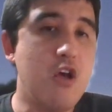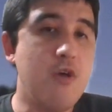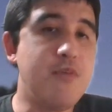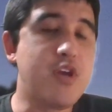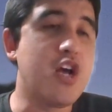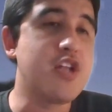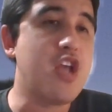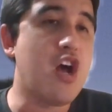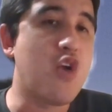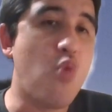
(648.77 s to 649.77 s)
because
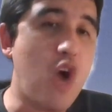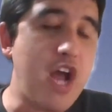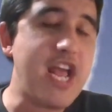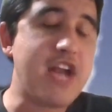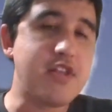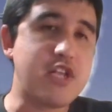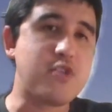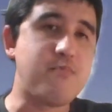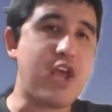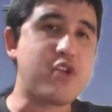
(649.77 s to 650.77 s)
on one end of the
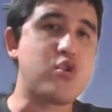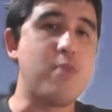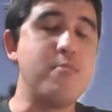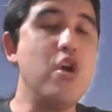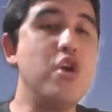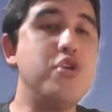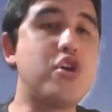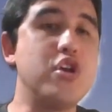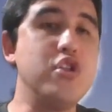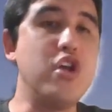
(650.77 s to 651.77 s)
spectrum, you
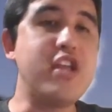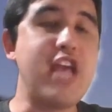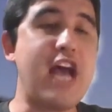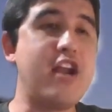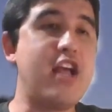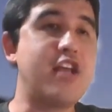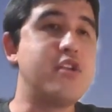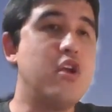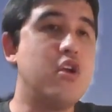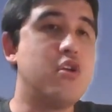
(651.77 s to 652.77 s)
could look at it
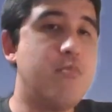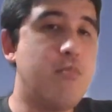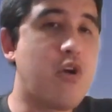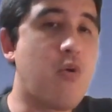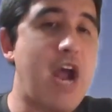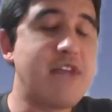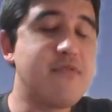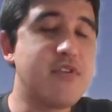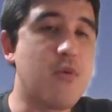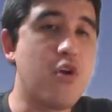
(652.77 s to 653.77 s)
as McGrath
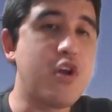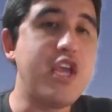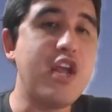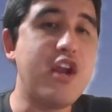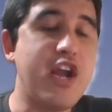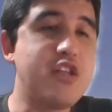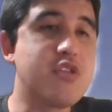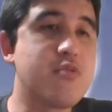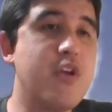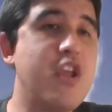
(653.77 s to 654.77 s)
was a rookie in
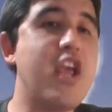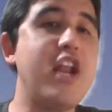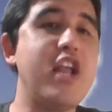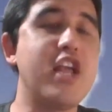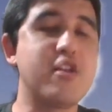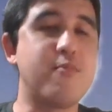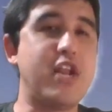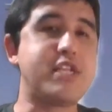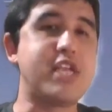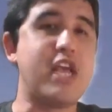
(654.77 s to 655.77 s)
93 and he ends up
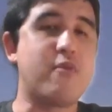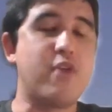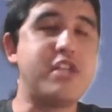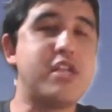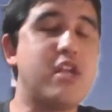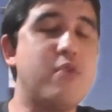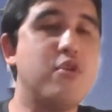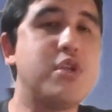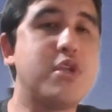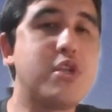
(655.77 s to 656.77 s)
winning 10 races en
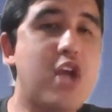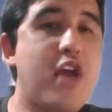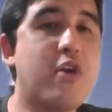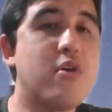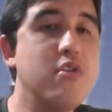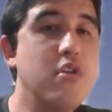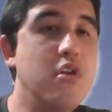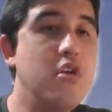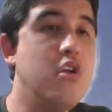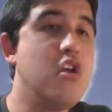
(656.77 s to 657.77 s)
route to the title.
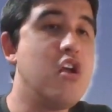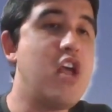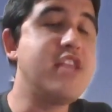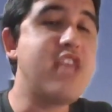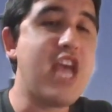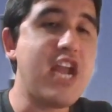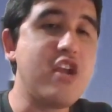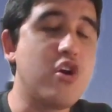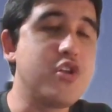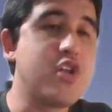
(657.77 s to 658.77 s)
And then he
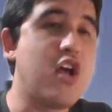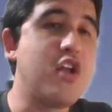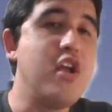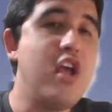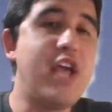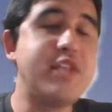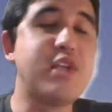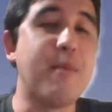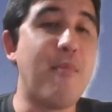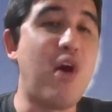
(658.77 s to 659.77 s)
goes on and
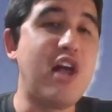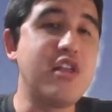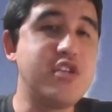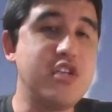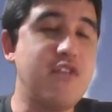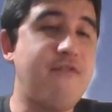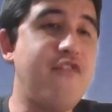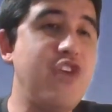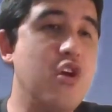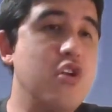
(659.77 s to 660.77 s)
demolishes the
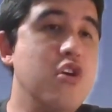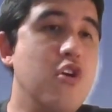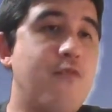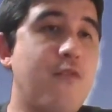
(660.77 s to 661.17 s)
field for